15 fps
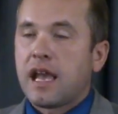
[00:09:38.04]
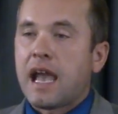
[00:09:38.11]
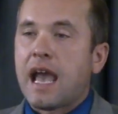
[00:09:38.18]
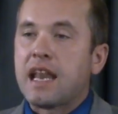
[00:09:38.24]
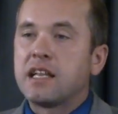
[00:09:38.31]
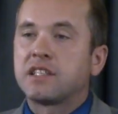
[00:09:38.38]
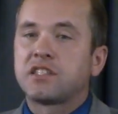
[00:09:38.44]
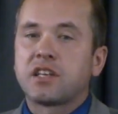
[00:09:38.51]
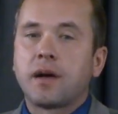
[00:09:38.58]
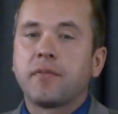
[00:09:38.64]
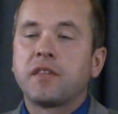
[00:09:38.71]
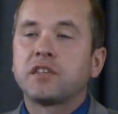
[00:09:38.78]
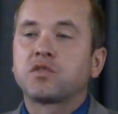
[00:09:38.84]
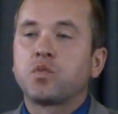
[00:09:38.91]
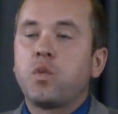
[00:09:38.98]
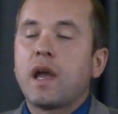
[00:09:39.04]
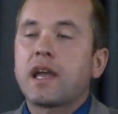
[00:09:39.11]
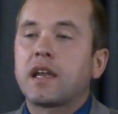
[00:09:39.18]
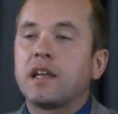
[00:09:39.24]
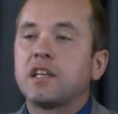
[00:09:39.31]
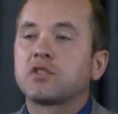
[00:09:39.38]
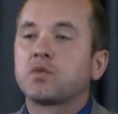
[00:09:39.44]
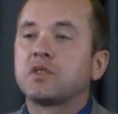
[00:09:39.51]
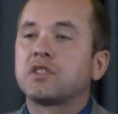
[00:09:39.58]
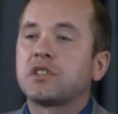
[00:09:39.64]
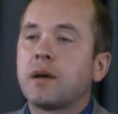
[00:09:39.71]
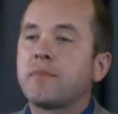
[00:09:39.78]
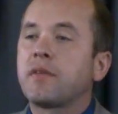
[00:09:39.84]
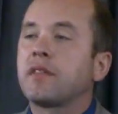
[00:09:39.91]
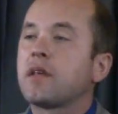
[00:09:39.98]
And this wickedness was
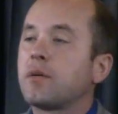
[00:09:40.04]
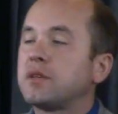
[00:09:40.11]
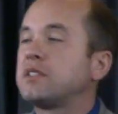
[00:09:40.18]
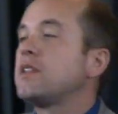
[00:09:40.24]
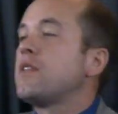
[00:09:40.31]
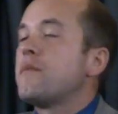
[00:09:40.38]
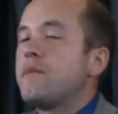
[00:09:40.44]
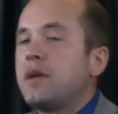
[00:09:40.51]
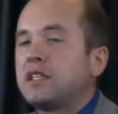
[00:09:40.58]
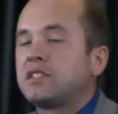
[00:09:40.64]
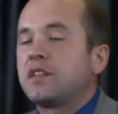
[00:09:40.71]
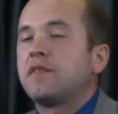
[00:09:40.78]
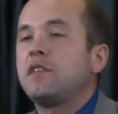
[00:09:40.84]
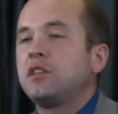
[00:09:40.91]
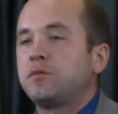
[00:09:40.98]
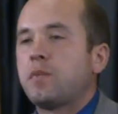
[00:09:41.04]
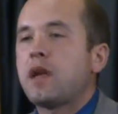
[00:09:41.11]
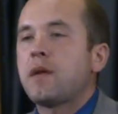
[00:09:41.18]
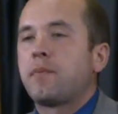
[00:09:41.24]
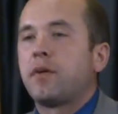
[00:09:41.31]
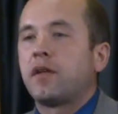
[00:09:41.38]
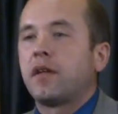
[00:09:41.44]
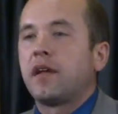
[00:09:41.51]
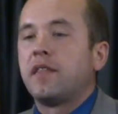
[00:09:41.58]
something that was in the midst of these people.